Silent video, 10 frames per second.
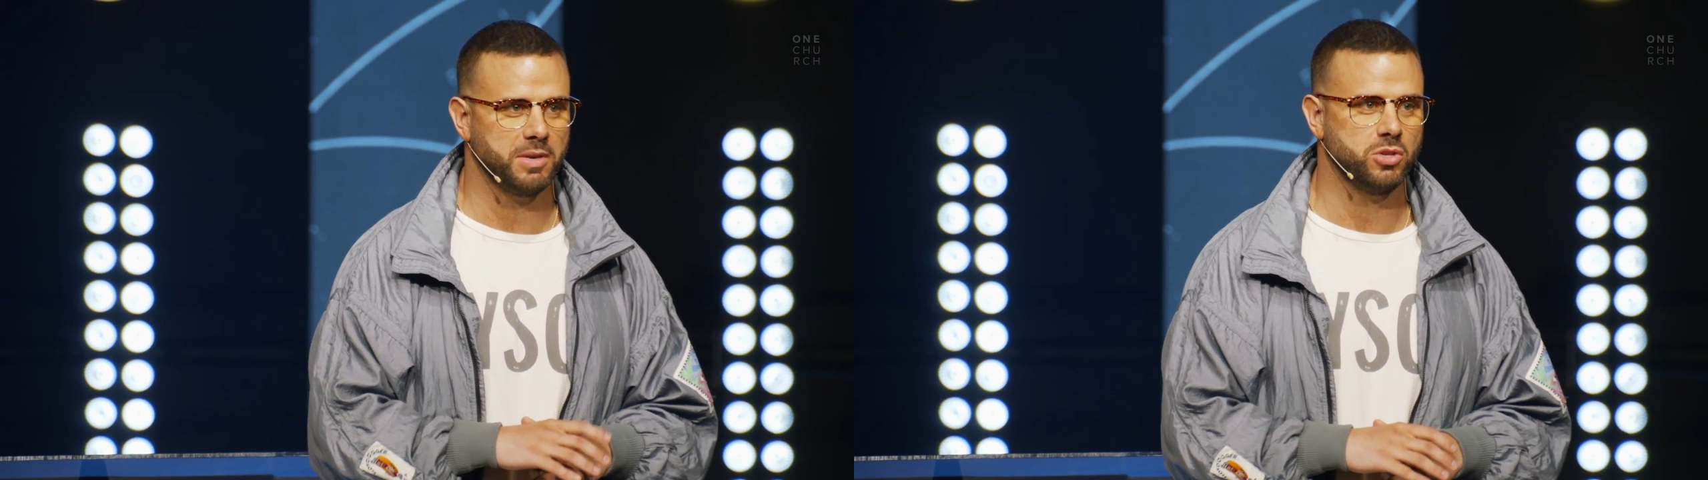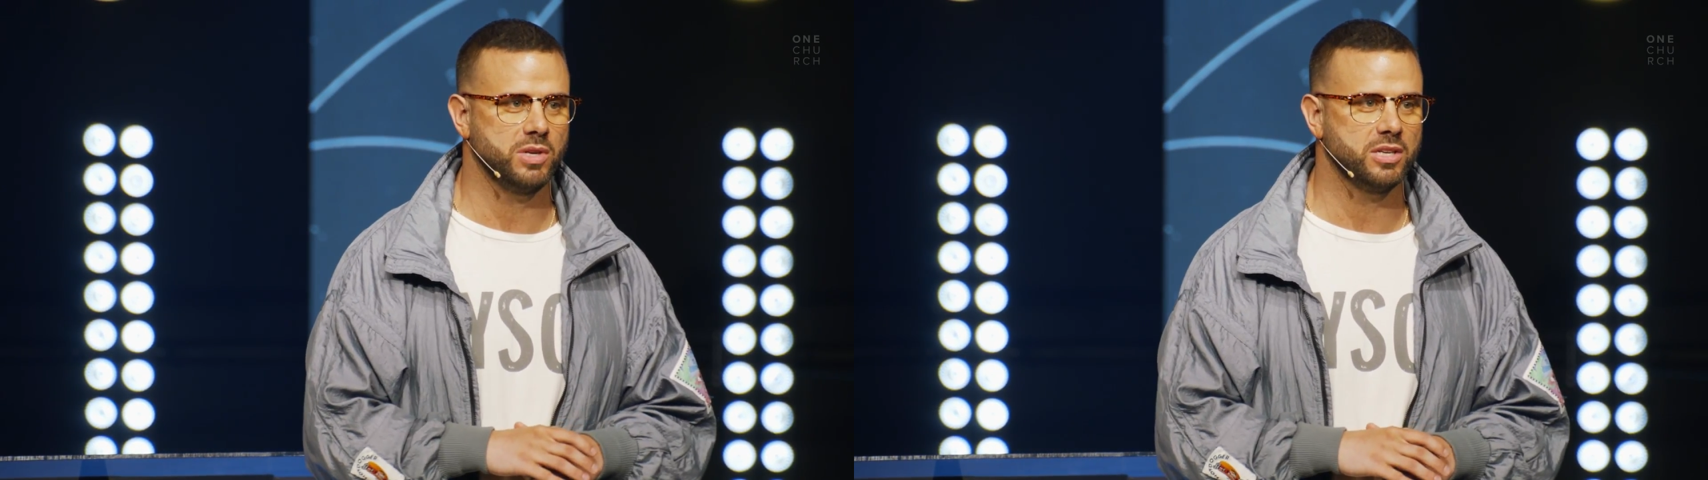
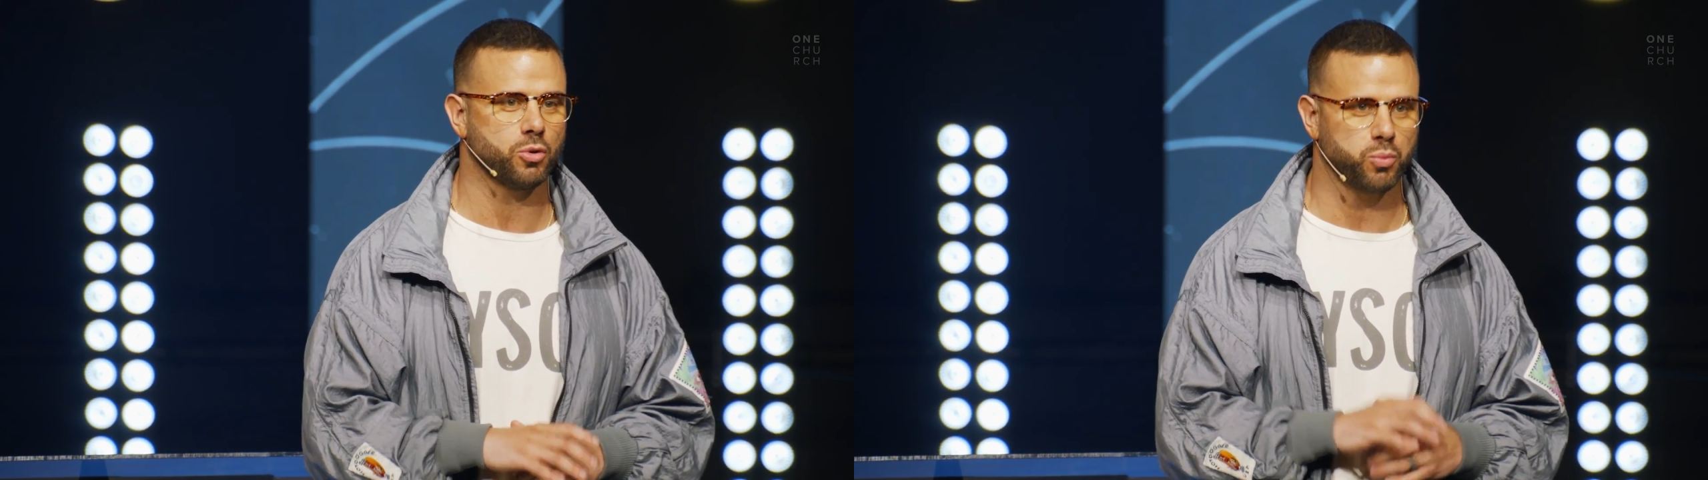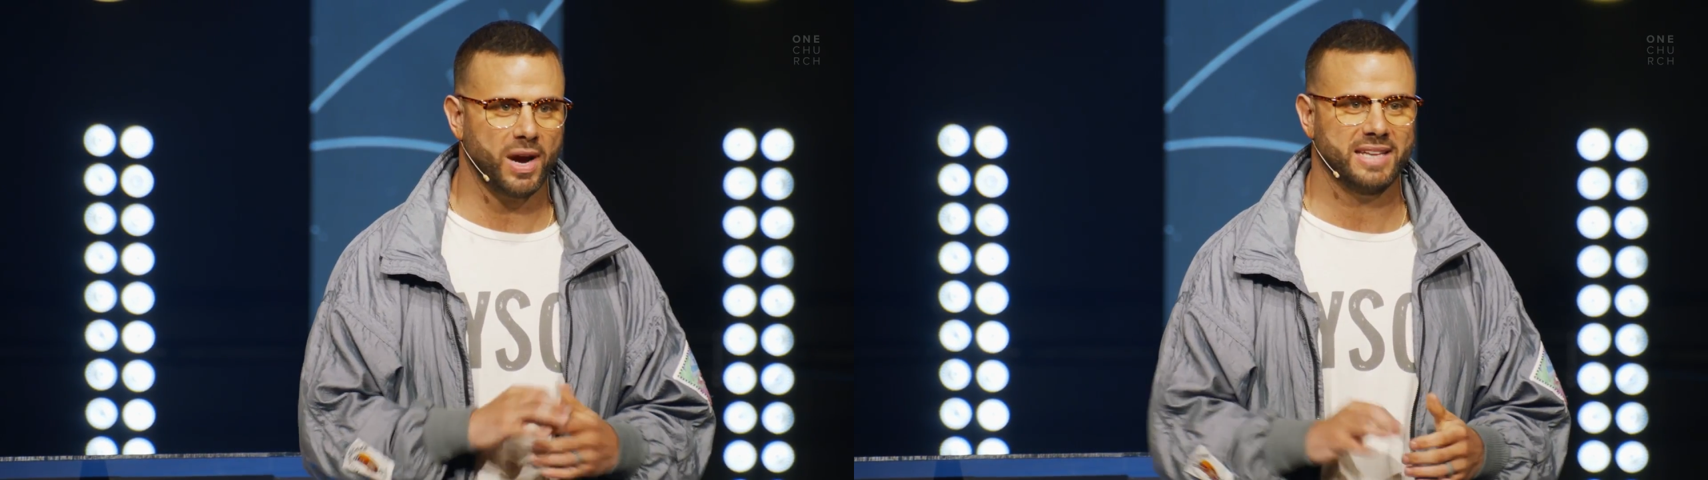man, you need
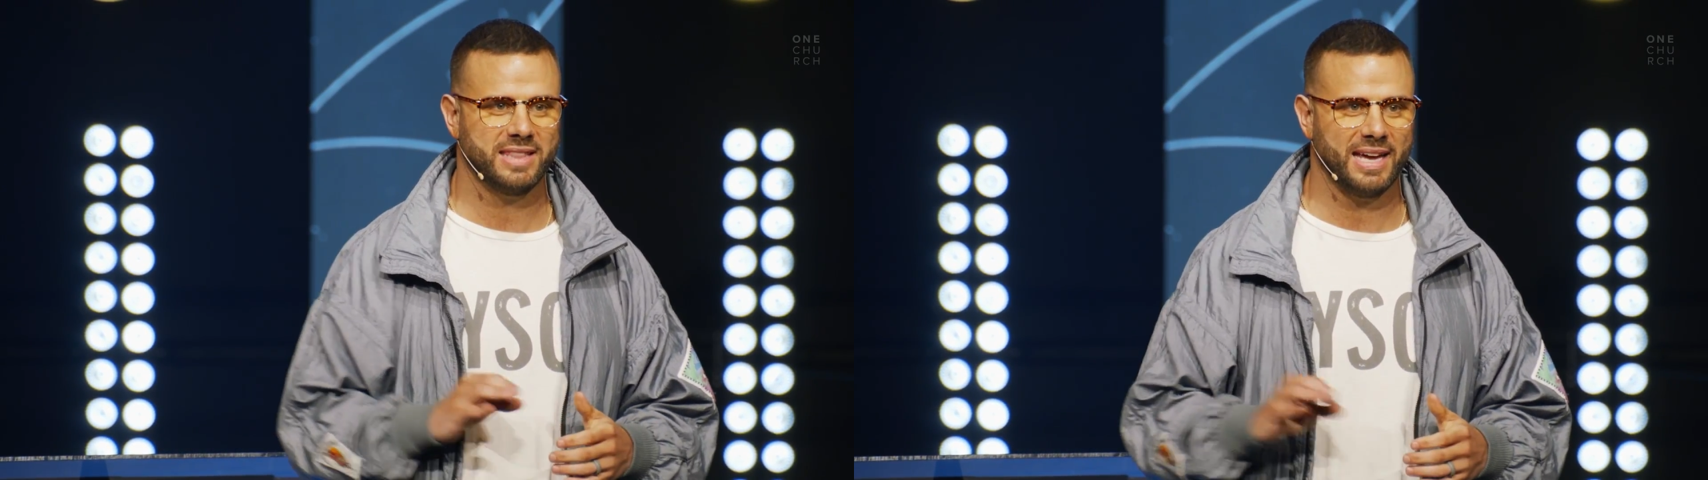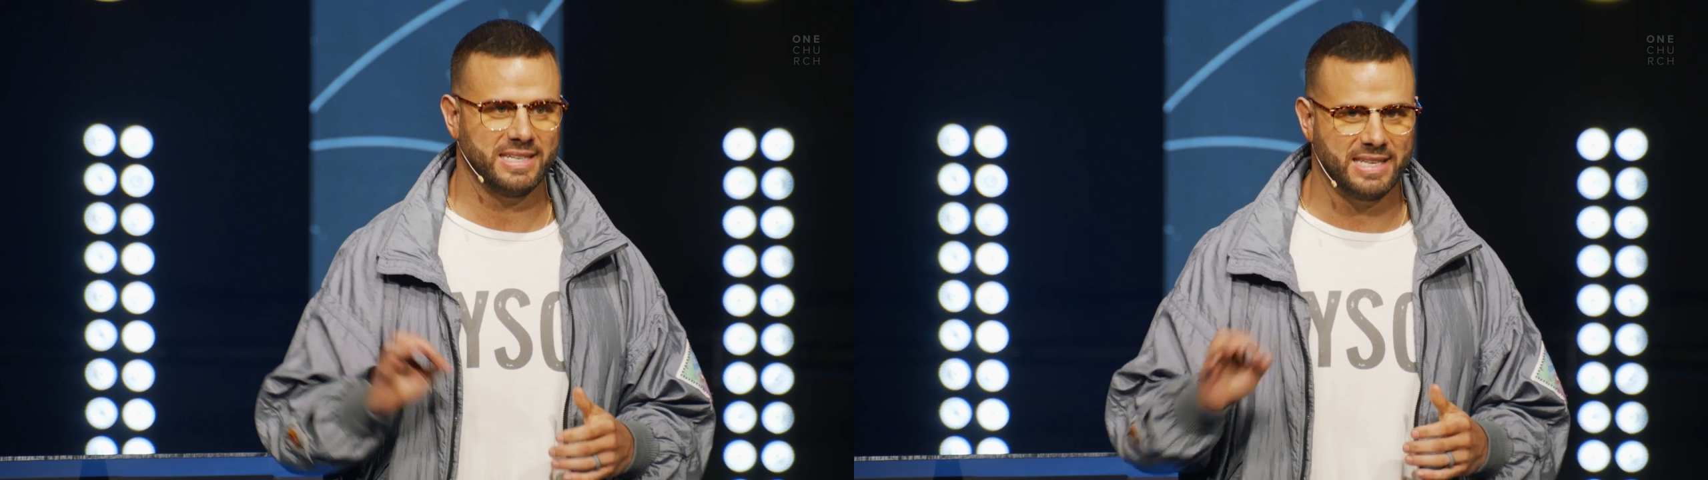to
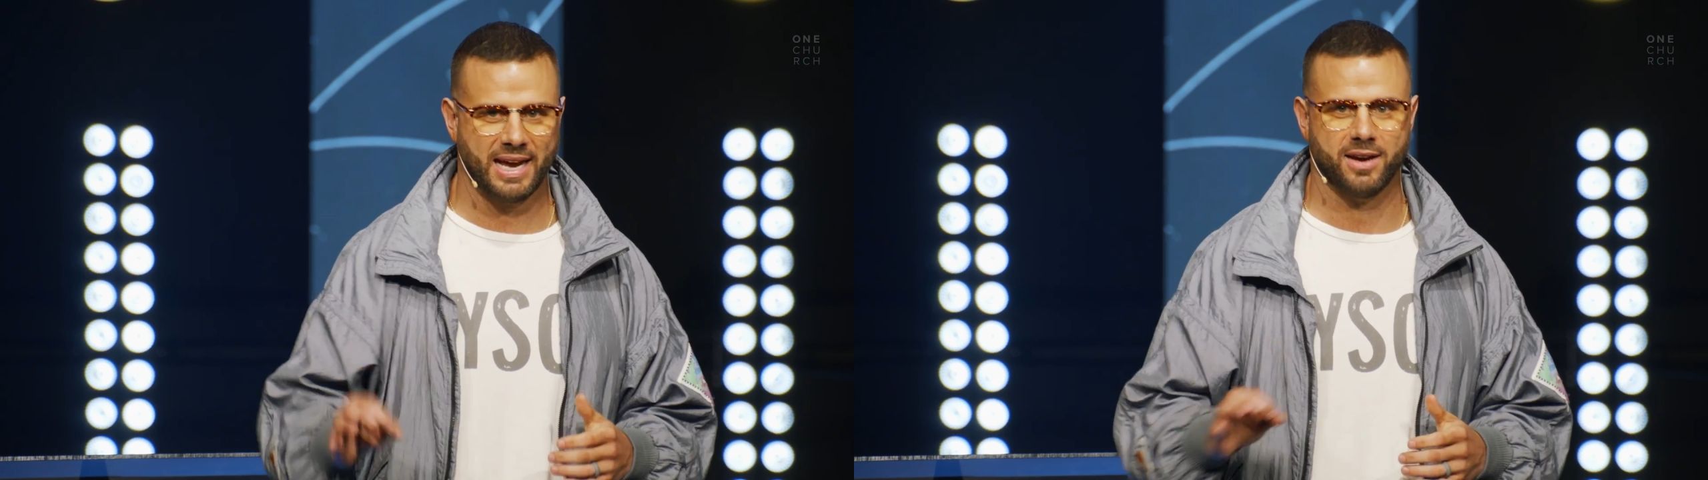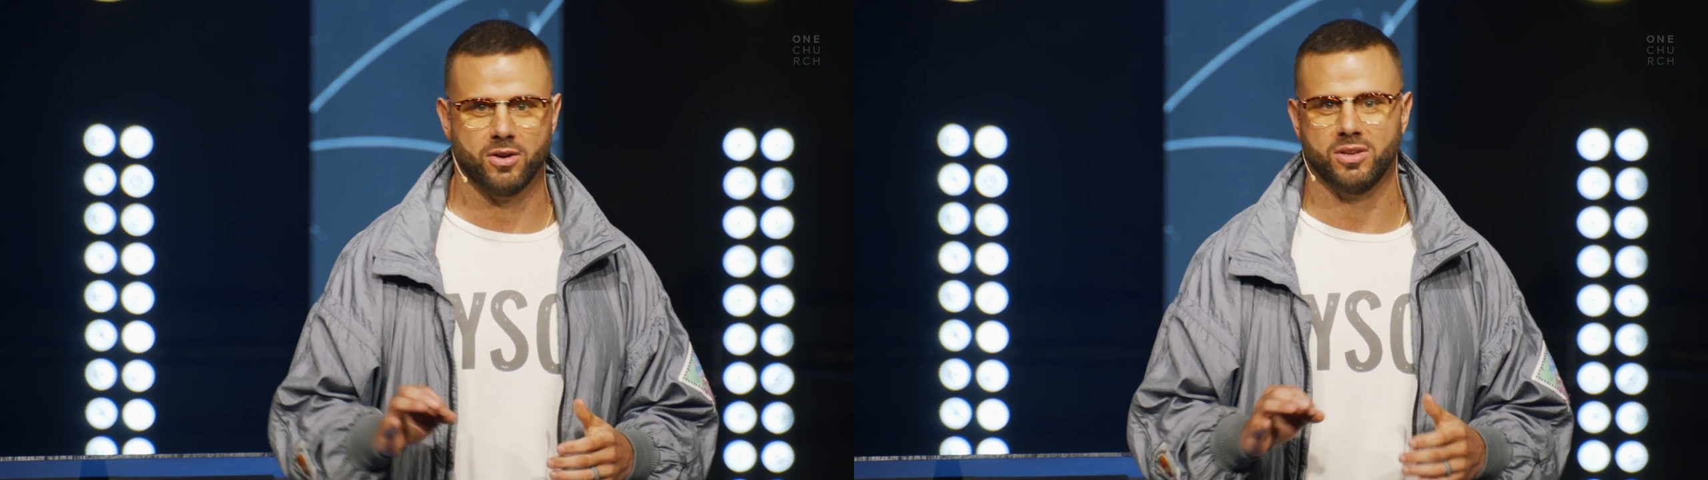write that
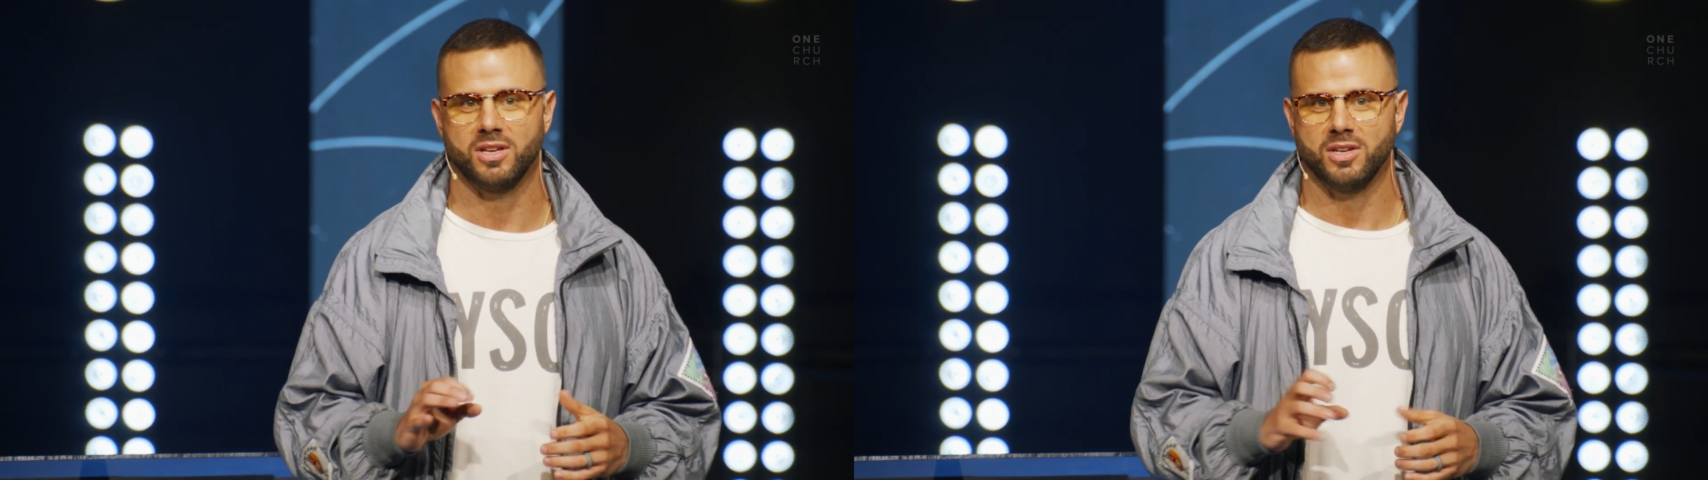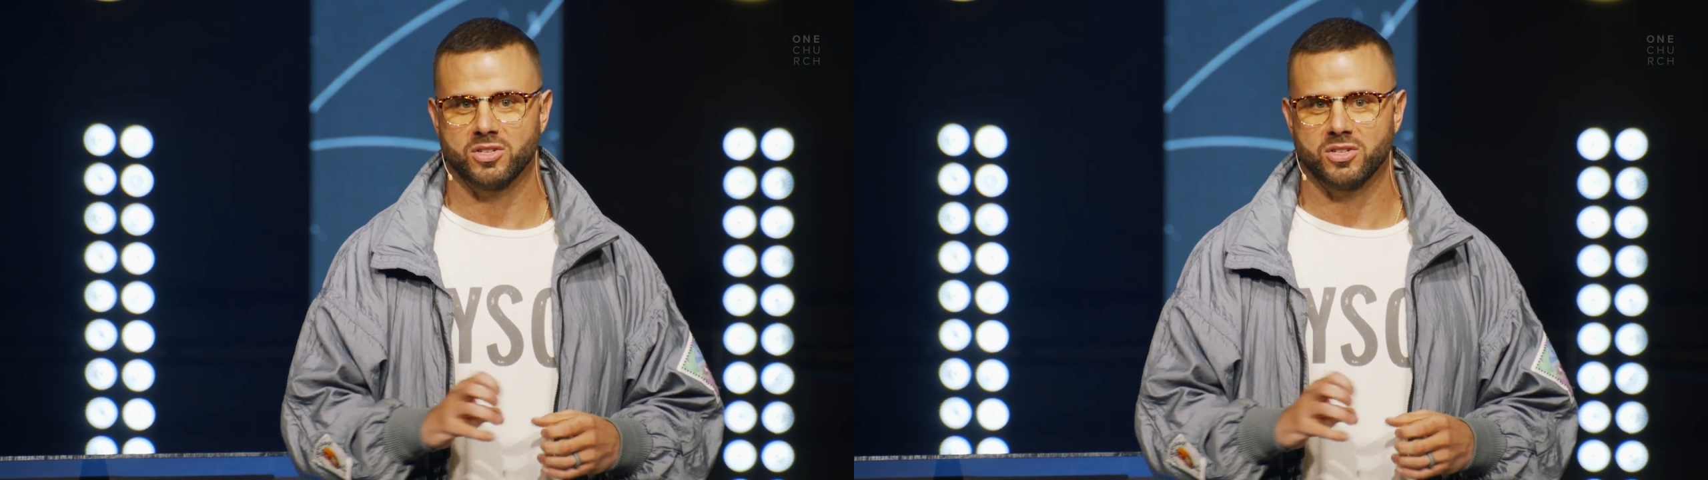down